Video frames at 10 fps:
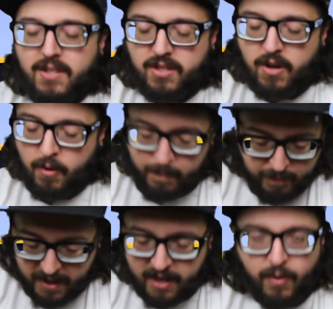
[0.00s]
So,
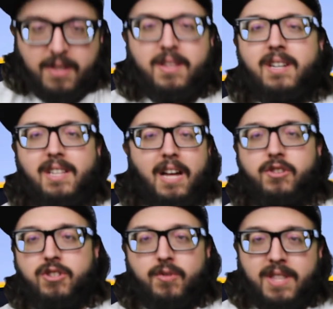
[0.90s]
anyways,
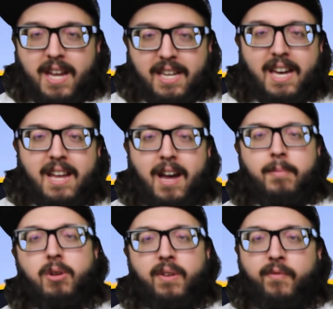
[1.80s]
glad you're doing that again.
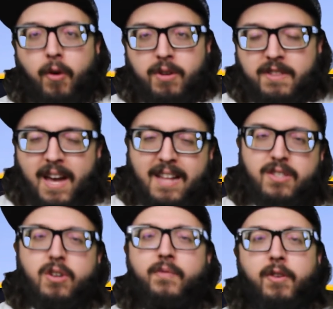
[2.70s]
I'm looking forward to
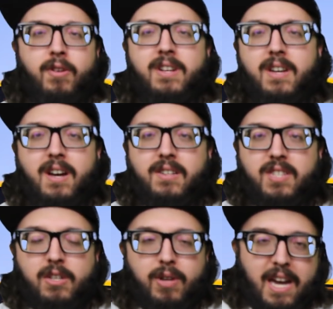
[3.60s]
that. So if you're into
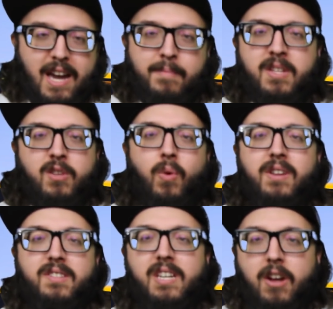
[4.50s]
single cams and you
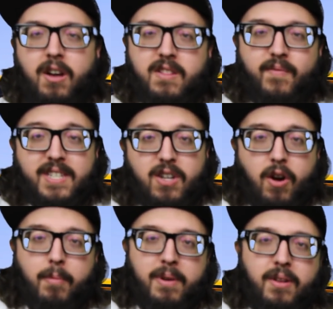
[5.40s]
want to see an awesome
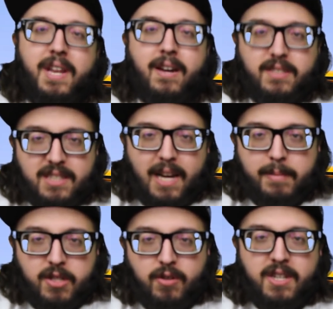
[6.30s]
Vitara build, now's the
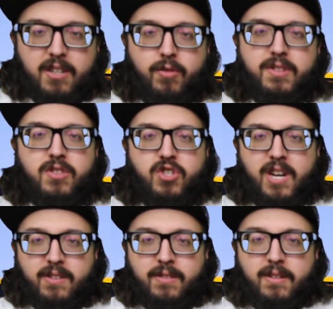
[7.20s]
time to tune into Chris's
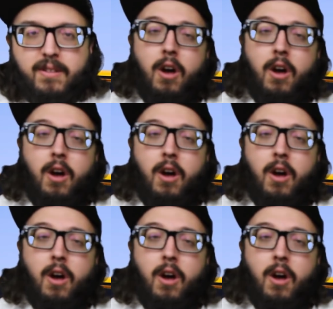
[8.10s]
channel.